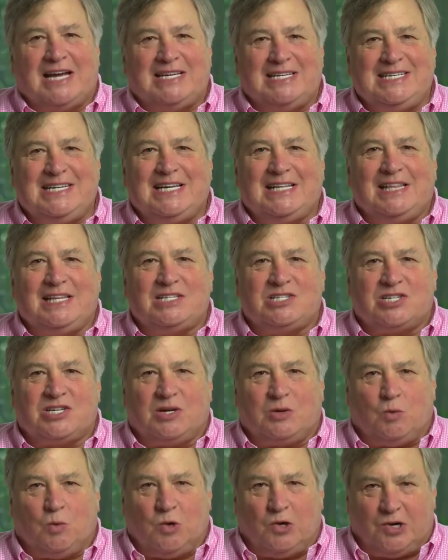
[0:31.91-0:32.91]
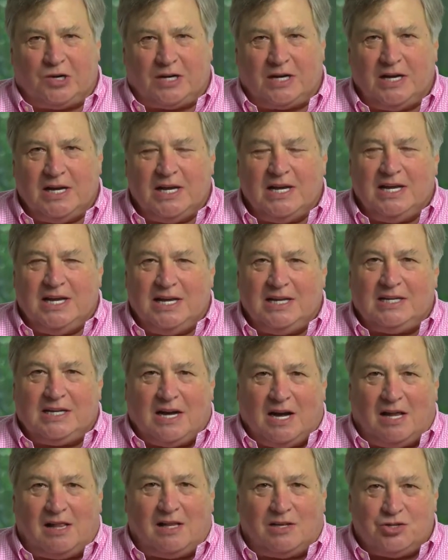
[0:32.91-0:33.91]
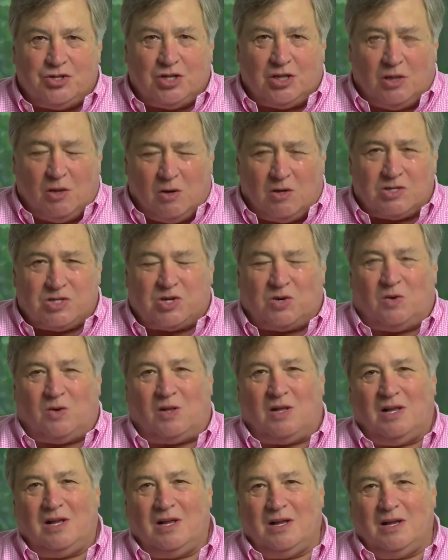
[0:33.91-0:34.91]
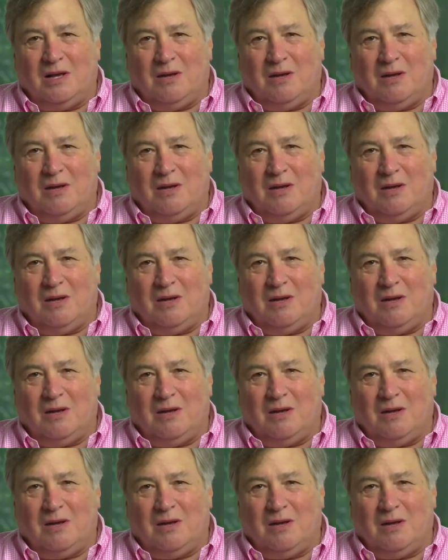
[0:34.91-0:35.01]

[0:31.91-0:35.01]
idealistic work in college and law school,